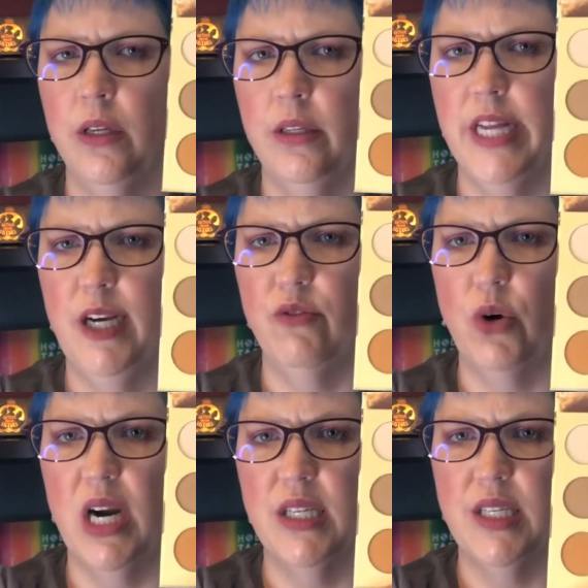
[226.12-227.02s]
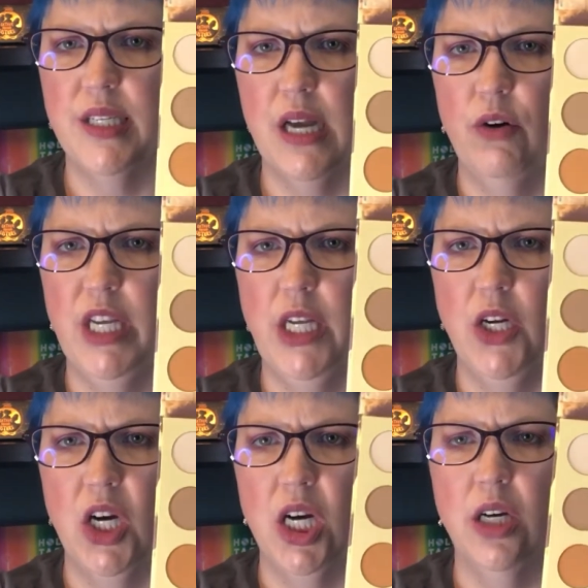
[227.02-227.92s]
native grasses out
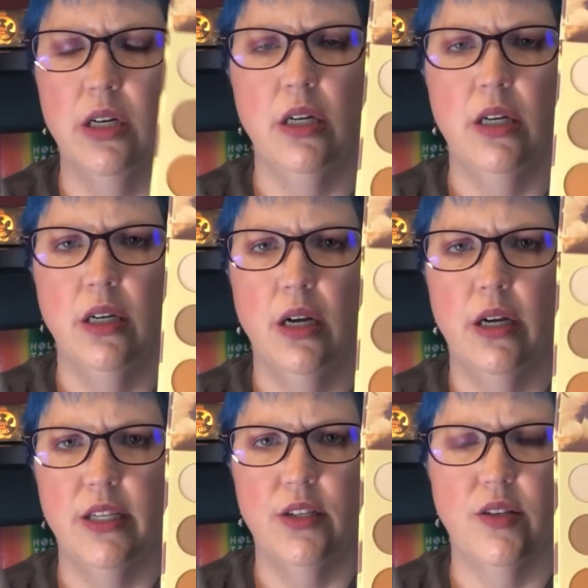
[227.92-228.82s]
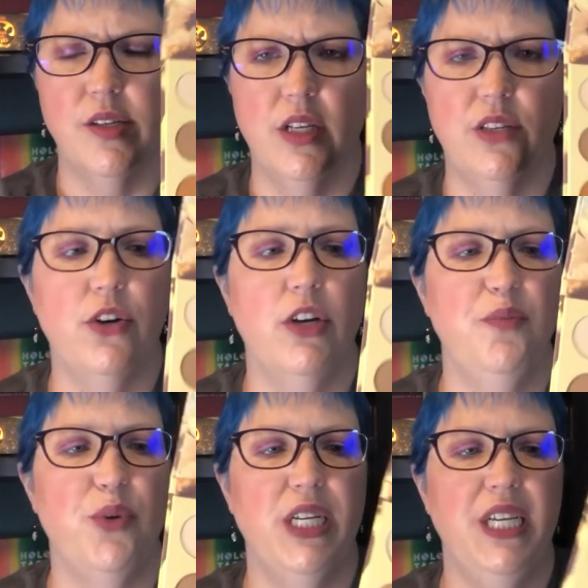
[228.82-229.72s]
here. It's very
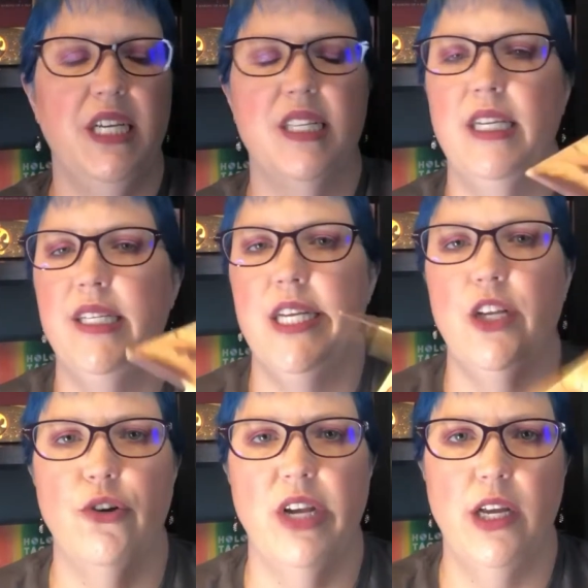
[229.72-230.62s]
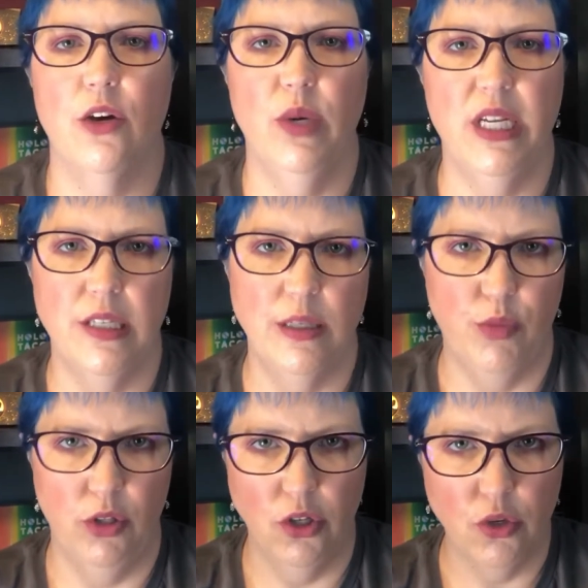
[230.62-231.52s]
pretty. It's easy to create a quick, simple
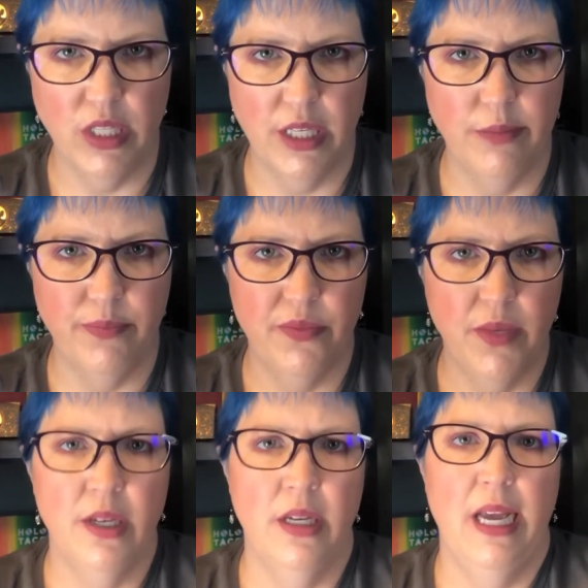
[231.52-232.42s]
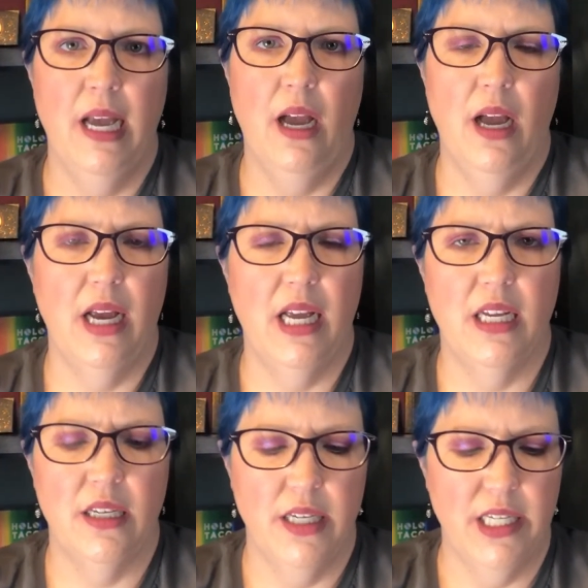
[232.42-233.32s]
look with it.
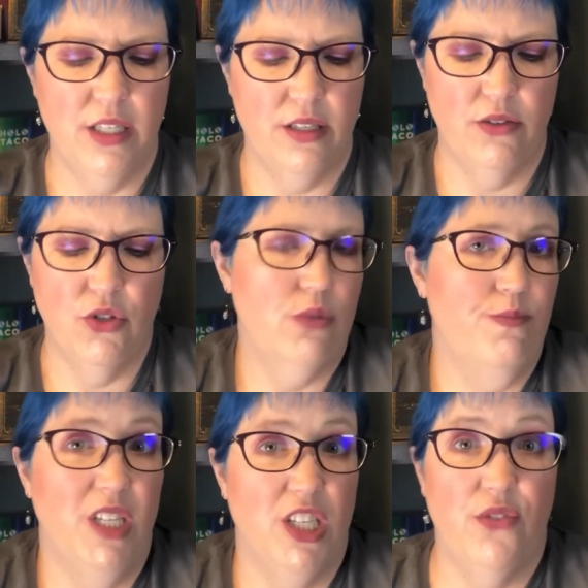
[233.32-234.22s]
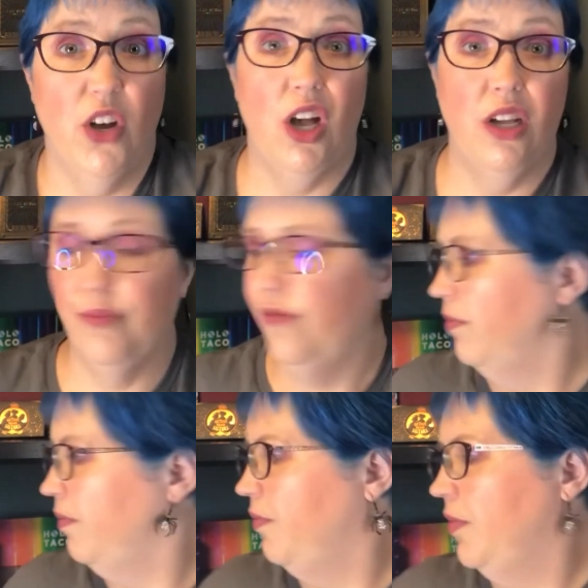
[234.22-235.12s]
And it's fall,
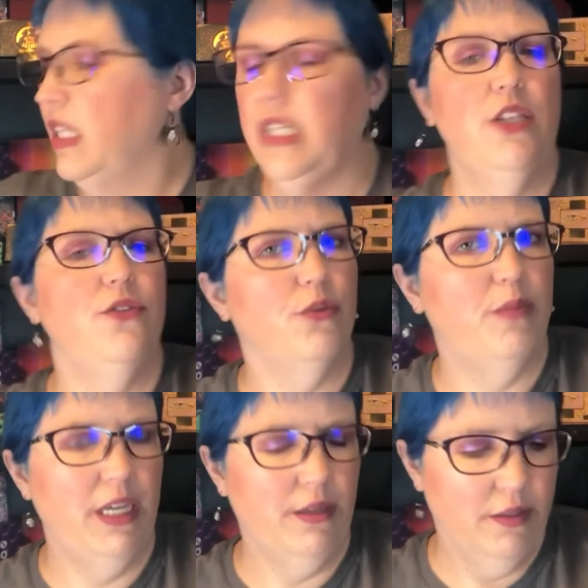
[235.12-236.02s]
at least for me.